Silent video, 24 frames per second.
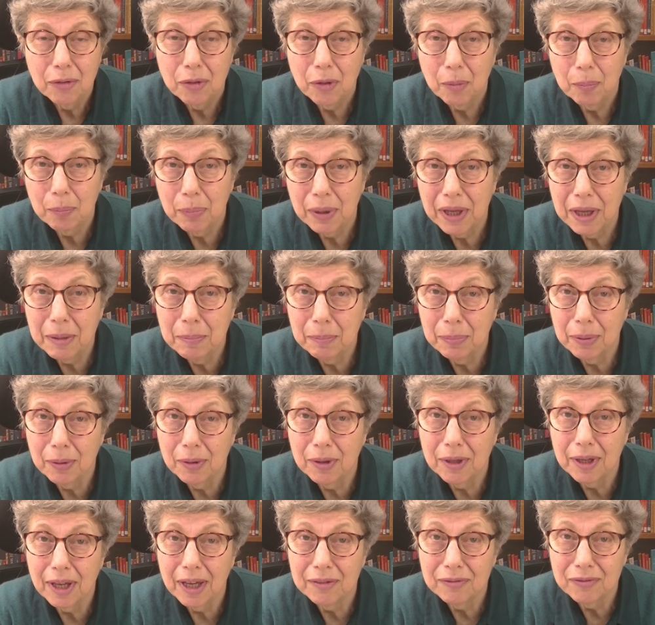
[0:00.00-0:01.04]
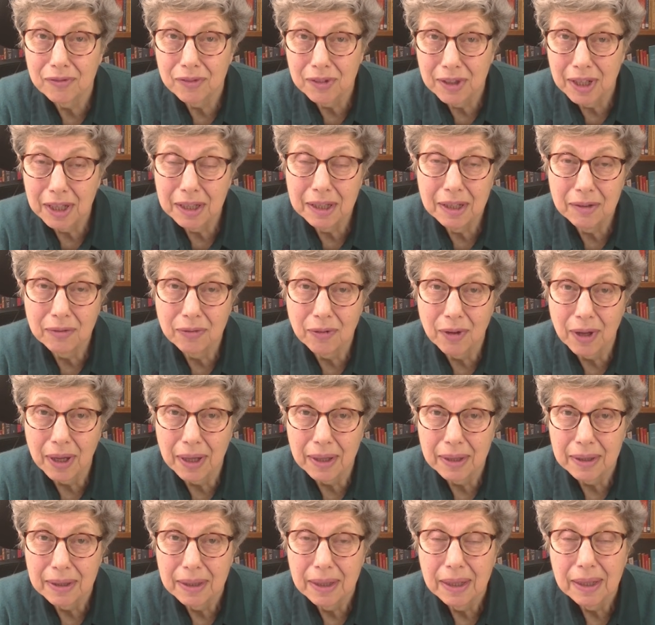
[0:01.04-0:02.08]
The people of
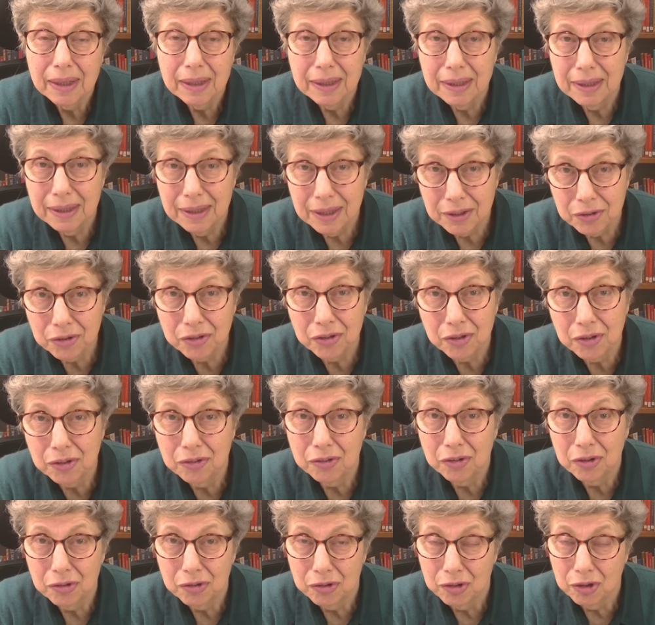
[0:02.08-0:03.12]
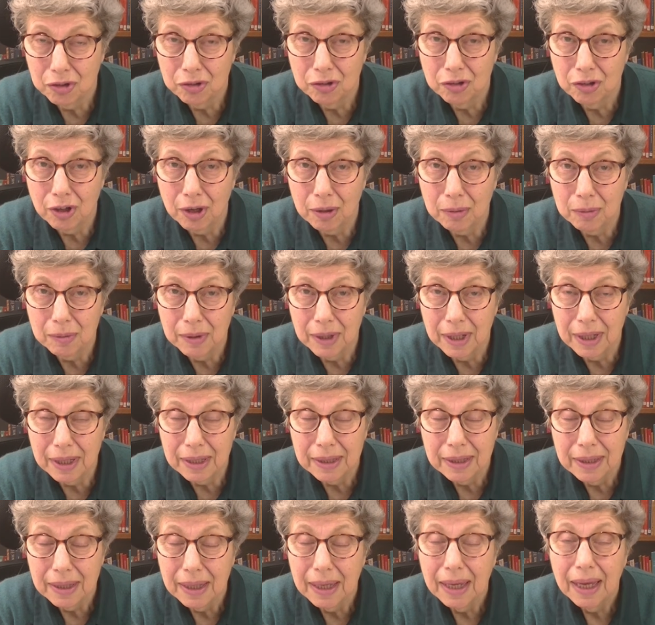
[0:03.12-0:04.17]
Nineveh listened to Jonah
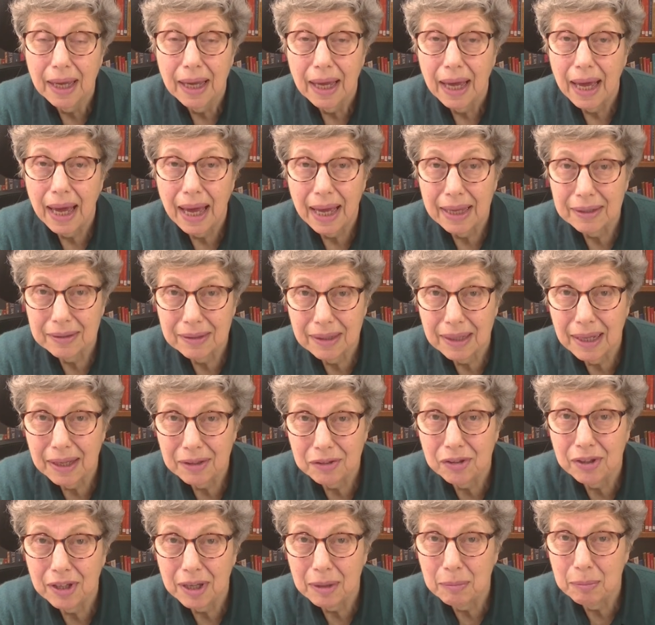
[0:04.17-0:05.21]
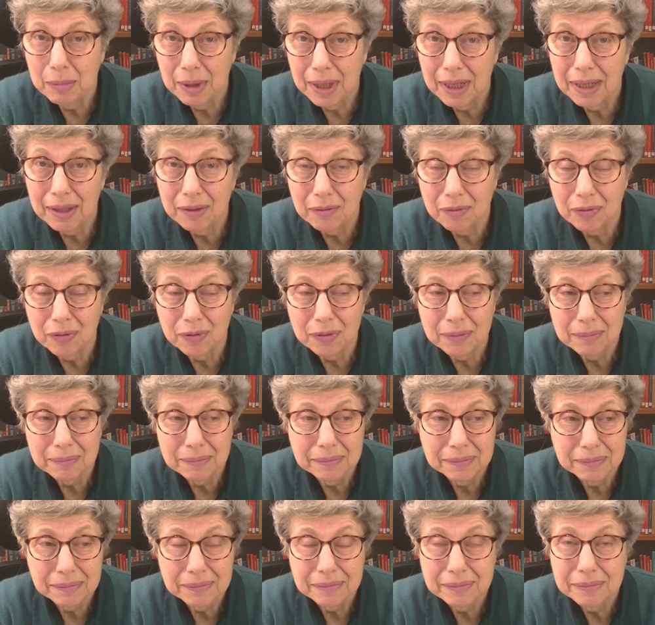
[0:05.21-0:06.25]
and let him live.
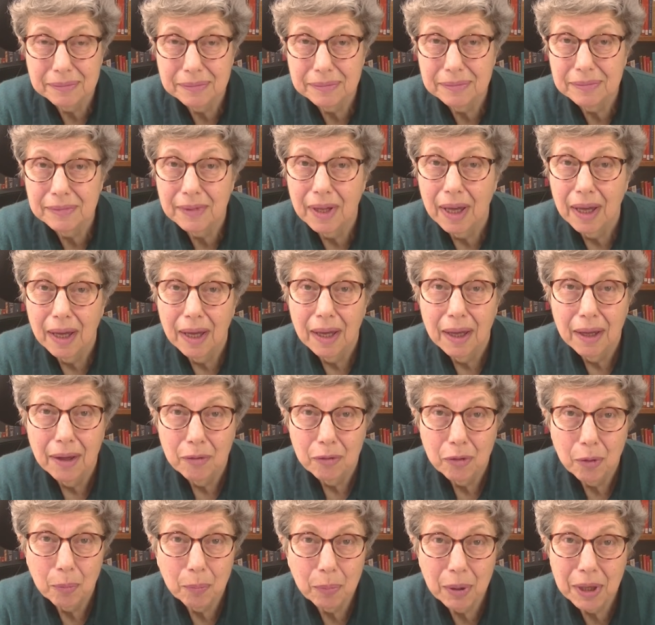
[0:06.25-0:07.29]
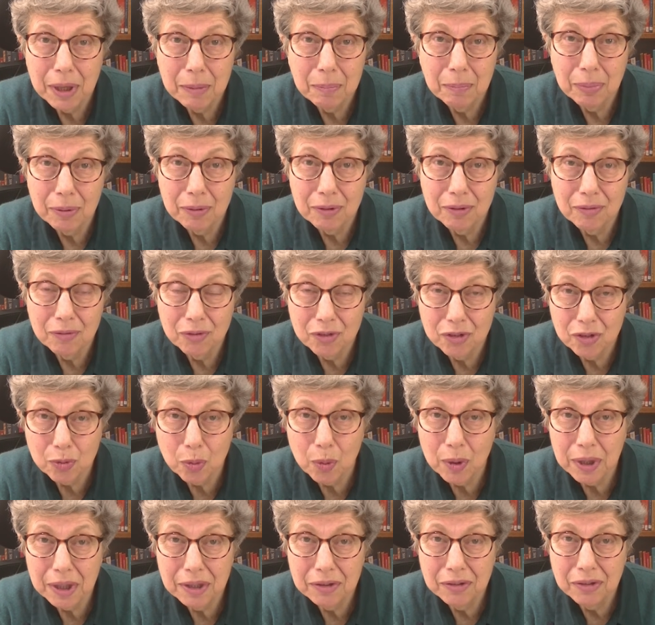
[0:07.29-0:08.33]
The people of
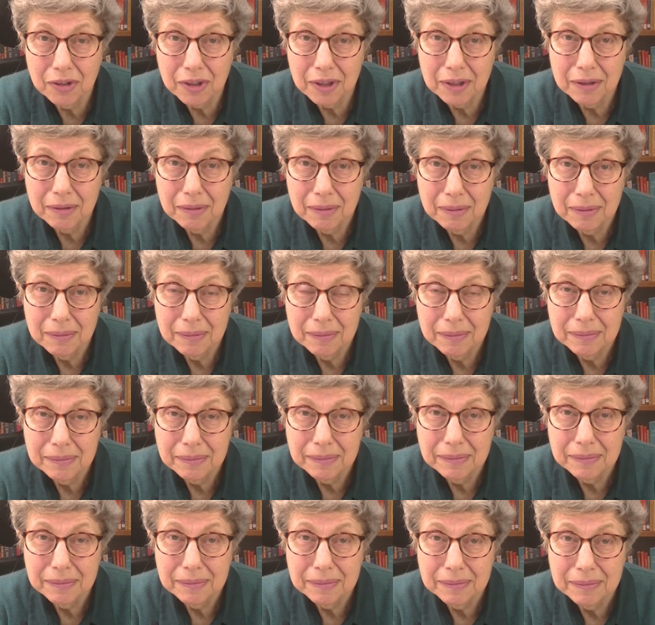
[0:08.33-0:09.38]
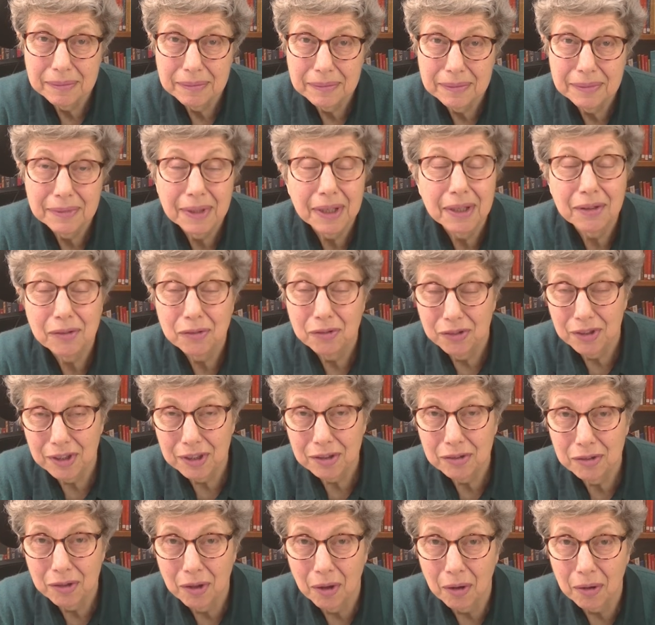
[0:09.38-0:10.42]
Sweden
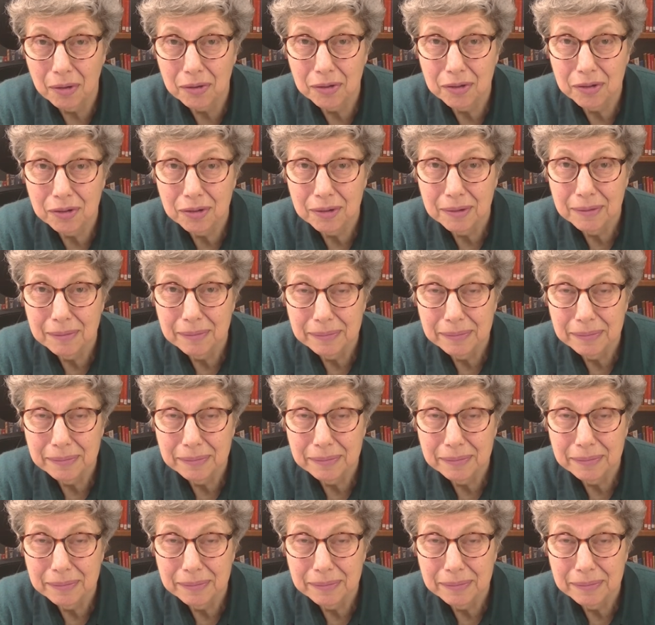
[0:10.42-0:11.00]
did not.